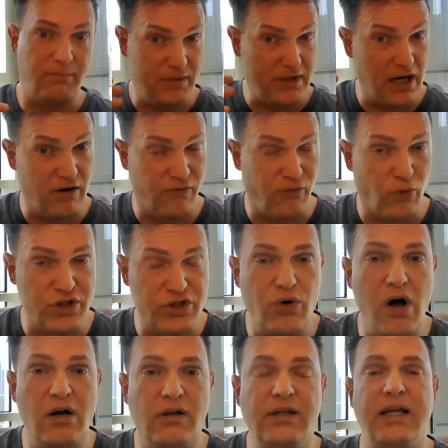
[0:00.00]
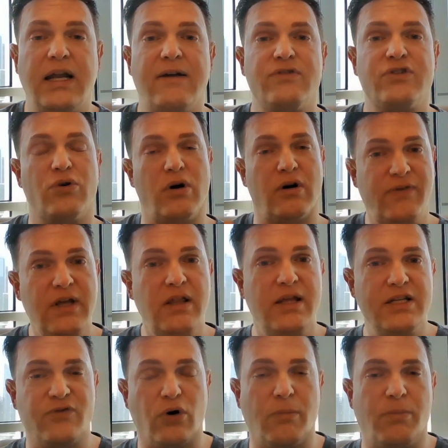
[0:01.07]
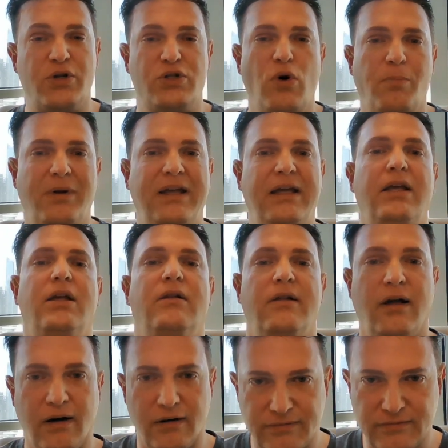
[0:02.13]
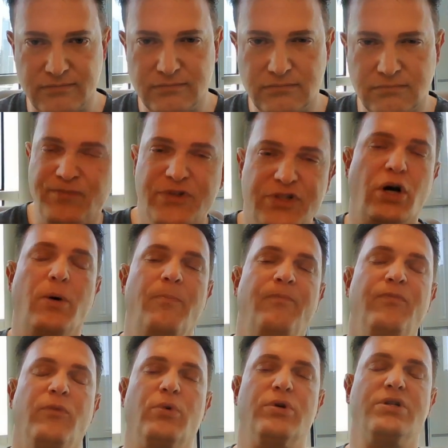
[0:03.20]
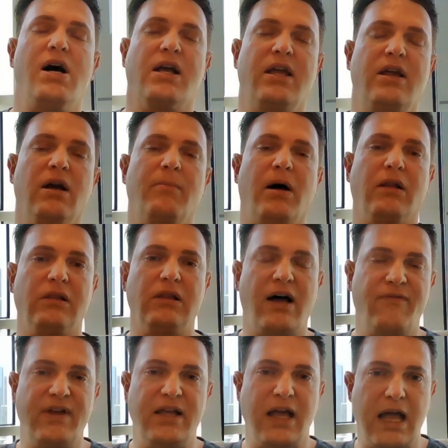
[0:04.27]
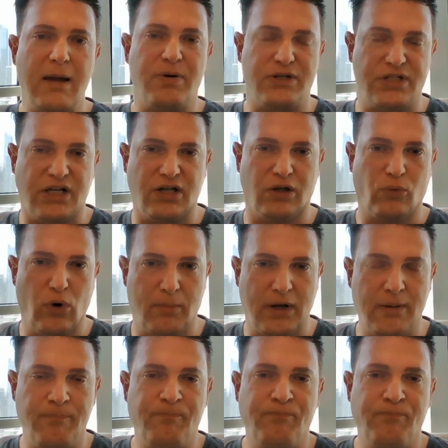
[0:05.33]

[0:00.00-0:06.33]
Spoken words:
care for strongly and have strong feelings for, but you won't be in love. So, we're talking here about loving a particular woman.